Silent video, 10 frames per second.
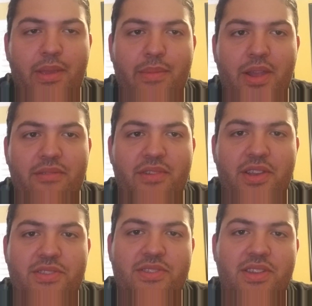my
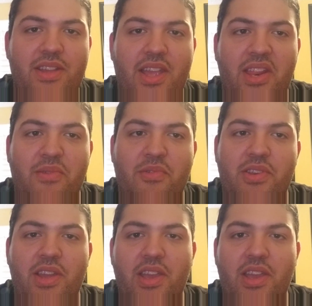advice to anyone